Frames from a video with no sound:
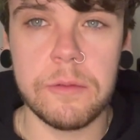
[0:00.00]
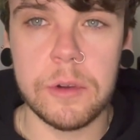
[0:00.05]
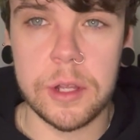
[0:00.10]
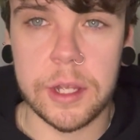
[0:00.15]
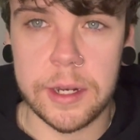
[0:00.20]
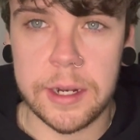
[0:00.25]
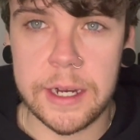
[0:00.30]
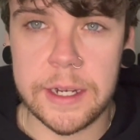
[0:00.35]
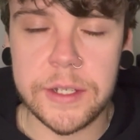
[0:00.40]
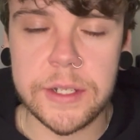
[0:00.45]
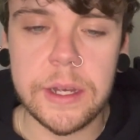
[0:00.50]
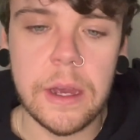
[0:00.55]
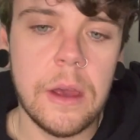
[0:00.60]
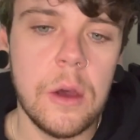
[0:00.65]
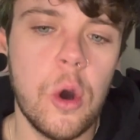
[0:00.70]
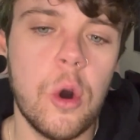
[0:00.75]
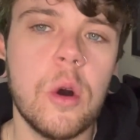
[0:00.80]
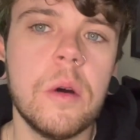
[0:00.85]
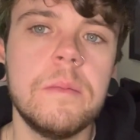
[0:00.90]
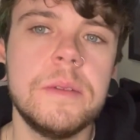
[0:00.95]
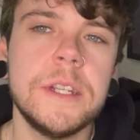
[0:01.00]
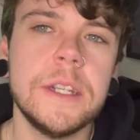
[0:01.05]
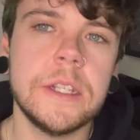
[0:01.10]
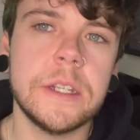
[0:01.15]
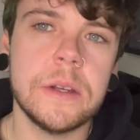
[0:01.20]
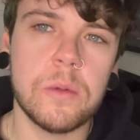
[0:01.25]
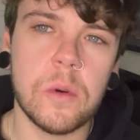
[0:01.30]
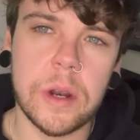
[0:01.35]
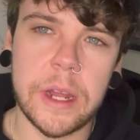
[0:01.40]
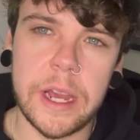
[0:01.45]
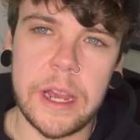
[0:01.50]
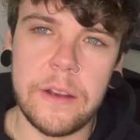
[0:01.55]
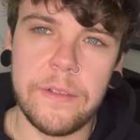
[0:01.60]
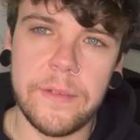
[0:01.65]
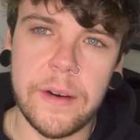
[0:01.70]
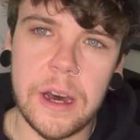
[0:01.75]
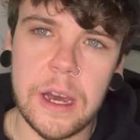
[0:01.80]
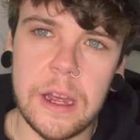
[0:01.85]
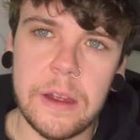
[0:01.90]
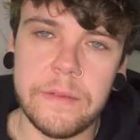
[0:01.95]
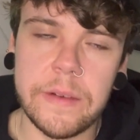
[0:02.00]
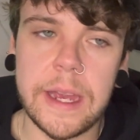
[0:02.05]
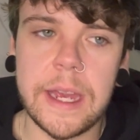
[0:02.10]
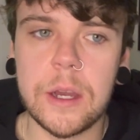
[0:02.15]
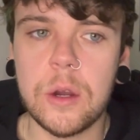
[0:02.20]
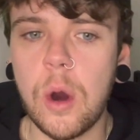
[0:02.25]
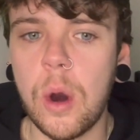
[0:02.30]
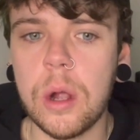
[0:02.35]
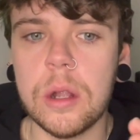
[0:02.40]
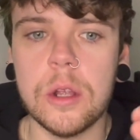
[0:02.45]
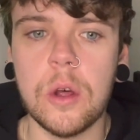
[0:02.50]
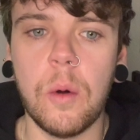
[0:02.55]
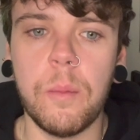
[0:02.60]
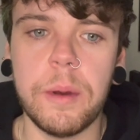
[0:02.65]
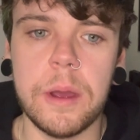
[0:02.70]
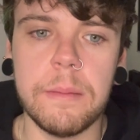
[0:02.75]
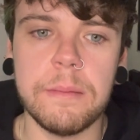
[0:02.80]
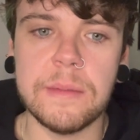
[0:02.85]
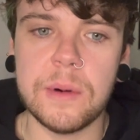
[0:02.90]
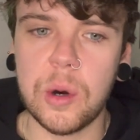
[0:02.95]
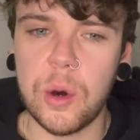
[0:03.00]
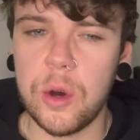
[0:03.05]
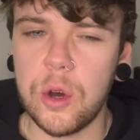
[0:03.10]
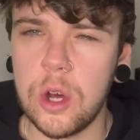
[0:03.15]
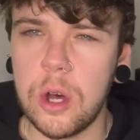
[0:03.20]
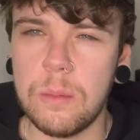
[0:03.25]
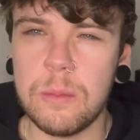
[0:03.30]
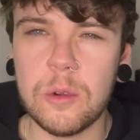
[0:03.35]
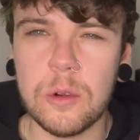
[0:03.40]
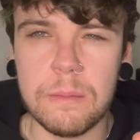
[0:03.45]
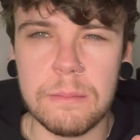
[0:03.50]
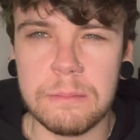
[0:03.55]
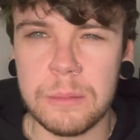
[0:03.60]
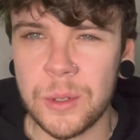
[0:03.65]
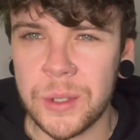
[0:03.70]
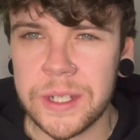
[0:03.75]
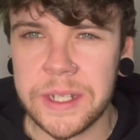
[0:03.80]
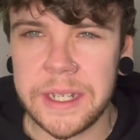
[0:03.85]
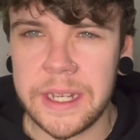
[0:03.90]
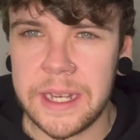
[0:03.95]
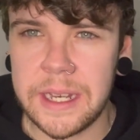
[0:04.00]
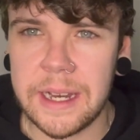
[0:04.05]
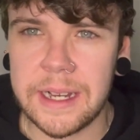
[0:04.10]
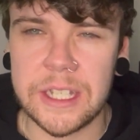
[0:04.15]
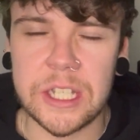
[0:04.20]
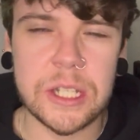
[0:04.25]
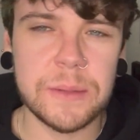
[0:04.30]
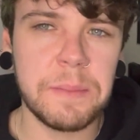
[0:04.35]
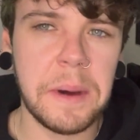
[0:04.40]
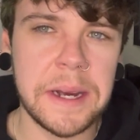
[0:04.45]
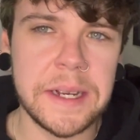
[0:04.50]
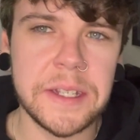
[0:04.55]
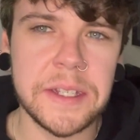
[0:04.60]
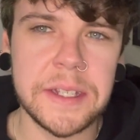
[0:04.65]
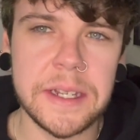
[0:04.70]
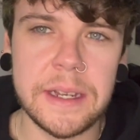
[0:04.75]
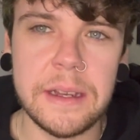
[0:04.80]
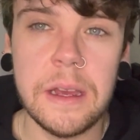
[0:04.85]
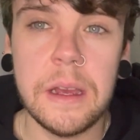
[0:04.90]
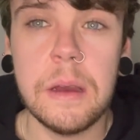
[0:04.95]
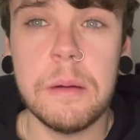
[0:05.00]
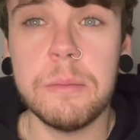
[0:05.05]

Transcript: nice. Upped it to 185, it got a little bit more herbal, musky and spicy,